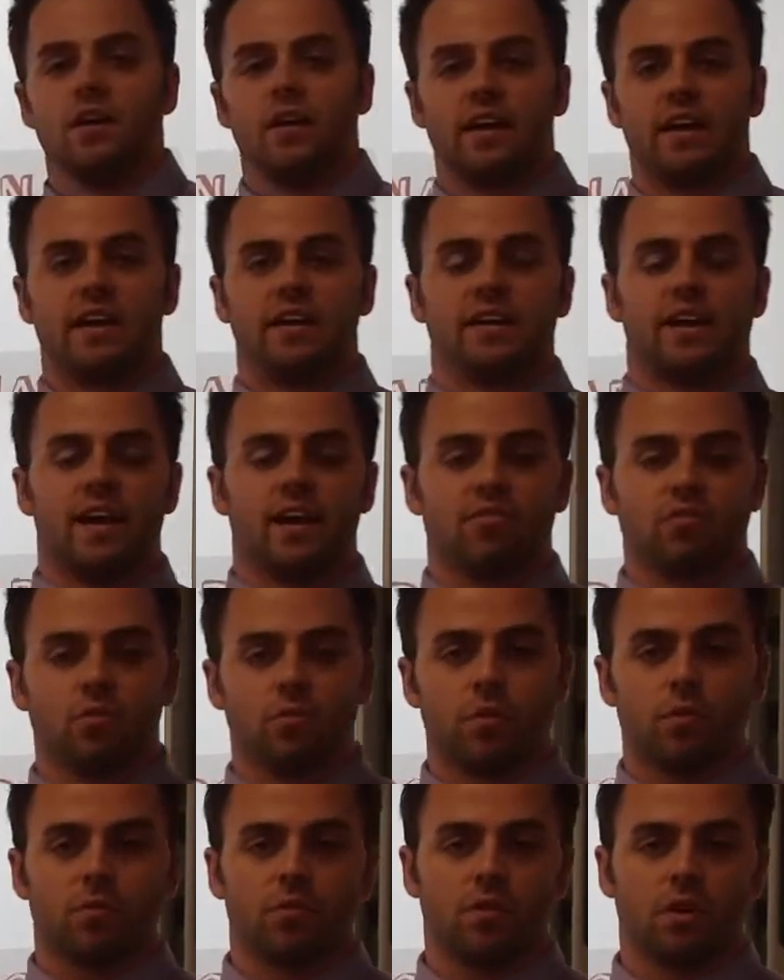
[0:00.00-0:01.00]
And
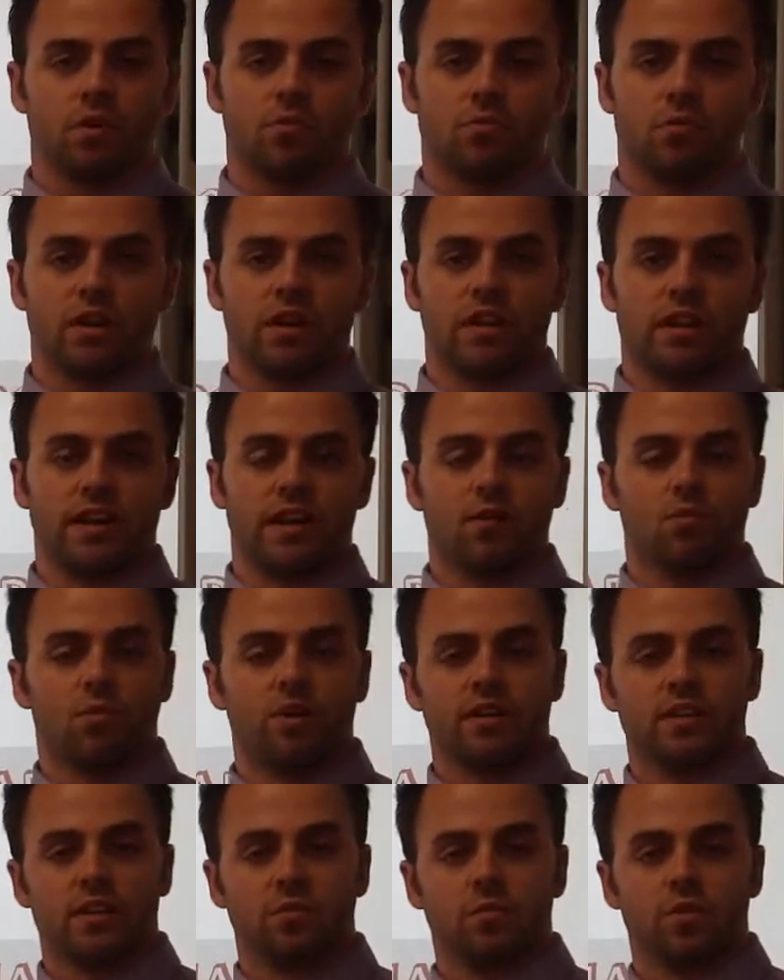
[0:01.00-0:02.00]
after we were done reading, I
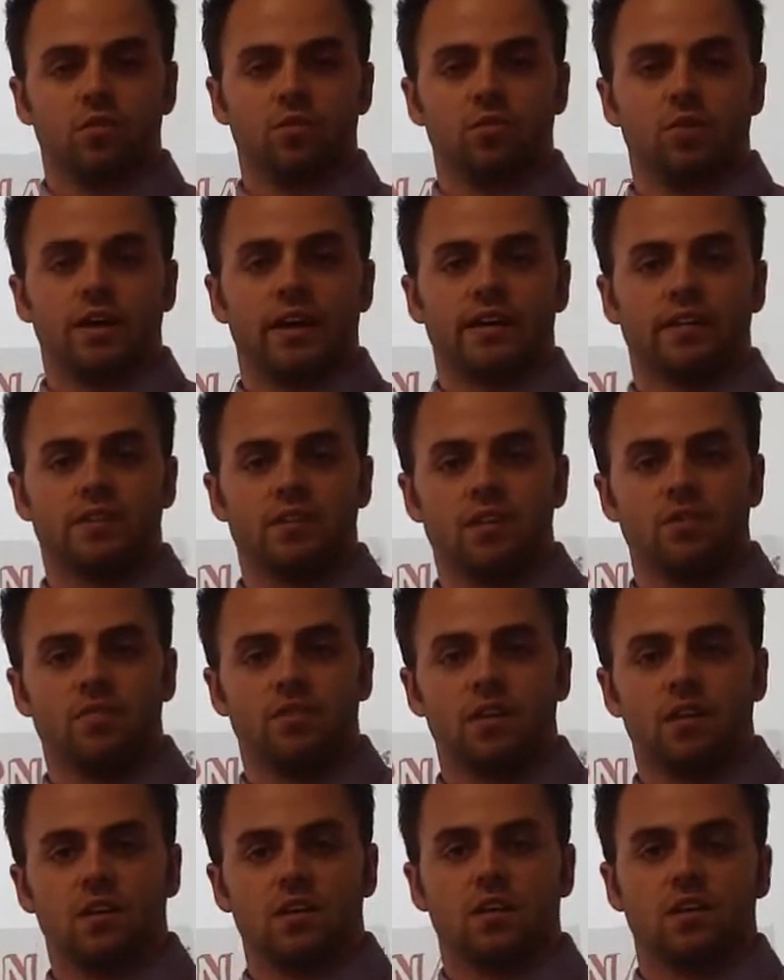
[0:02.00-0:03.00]
wanted them to do an
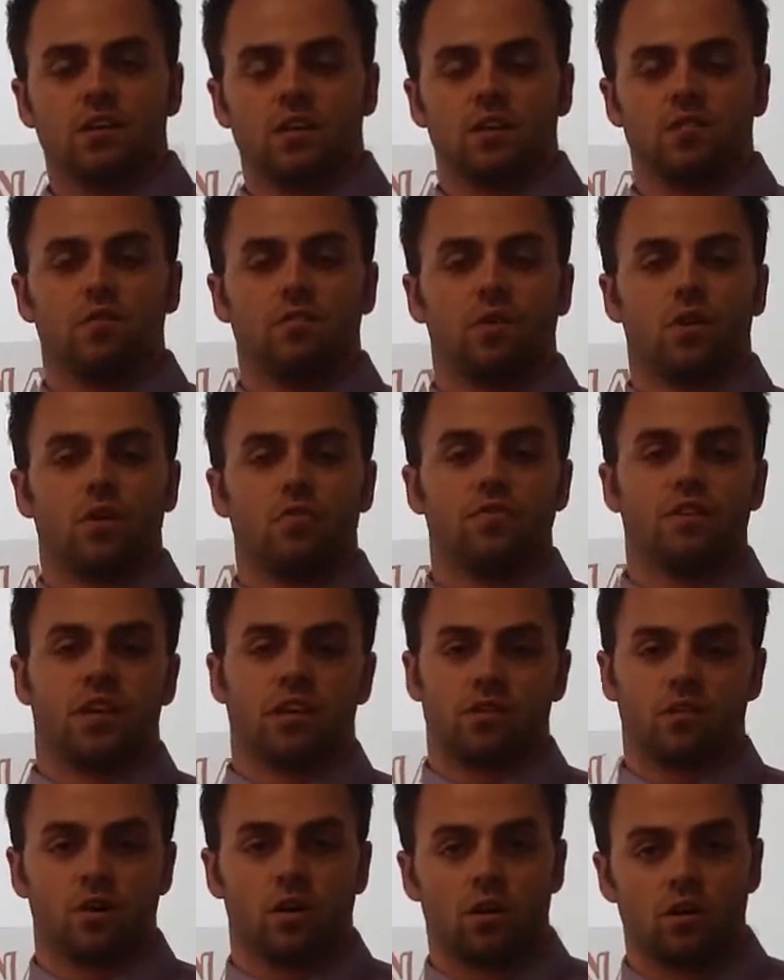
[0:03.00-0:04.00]
activity that involved
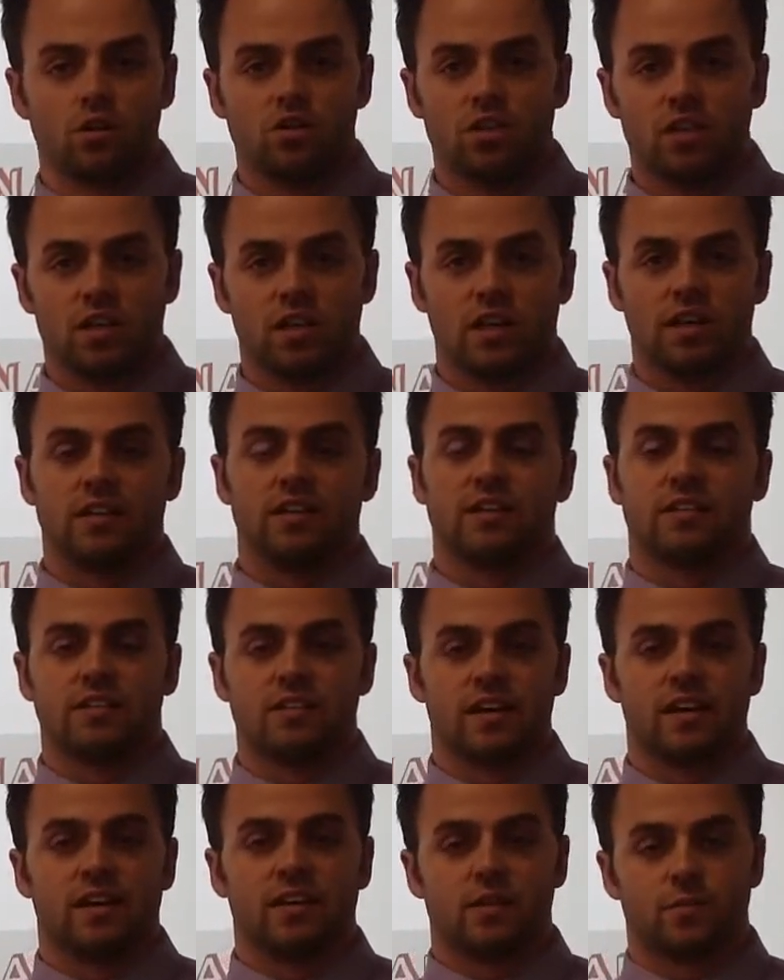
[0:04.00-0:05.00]
technology and the
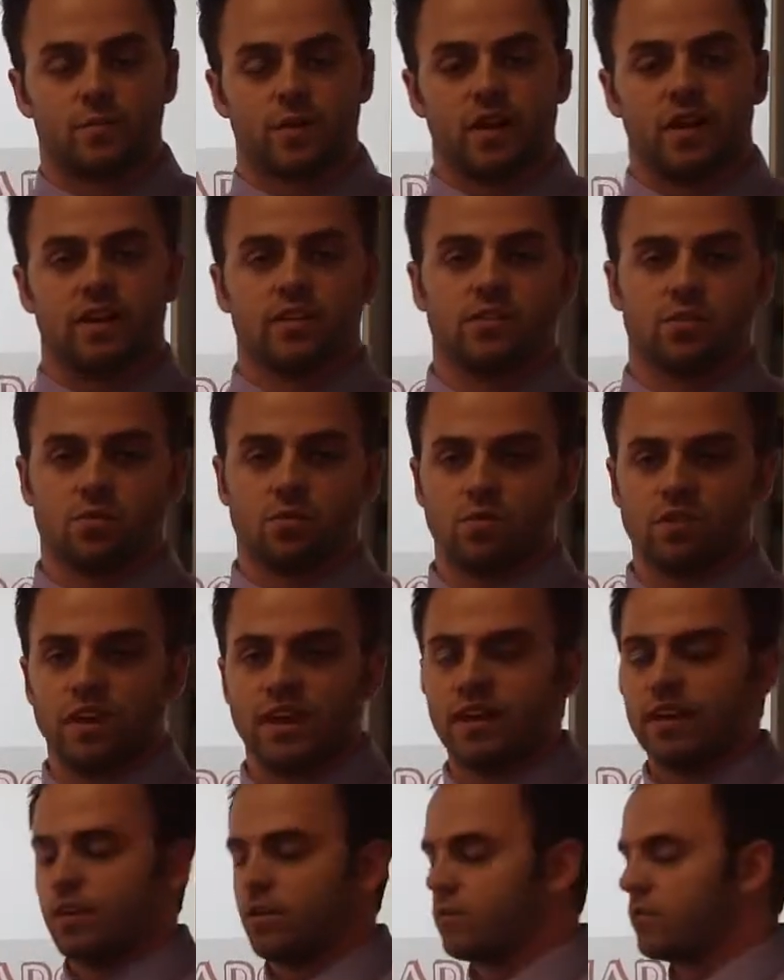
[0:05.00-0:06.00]
science behind
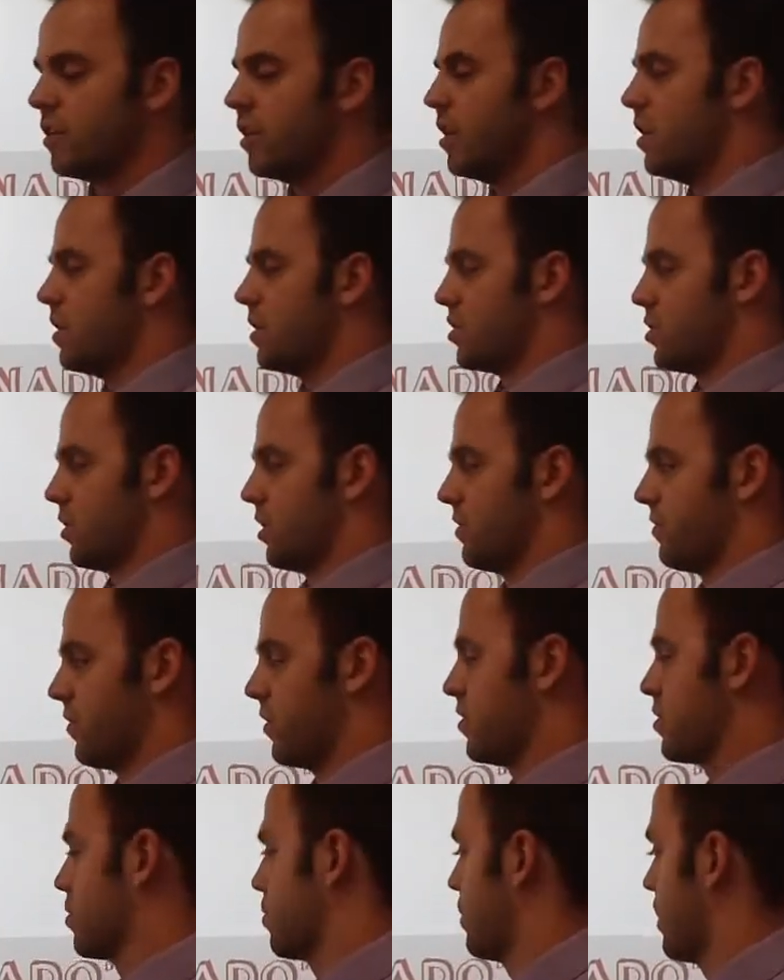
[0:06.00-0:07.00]
tornadoes. So I first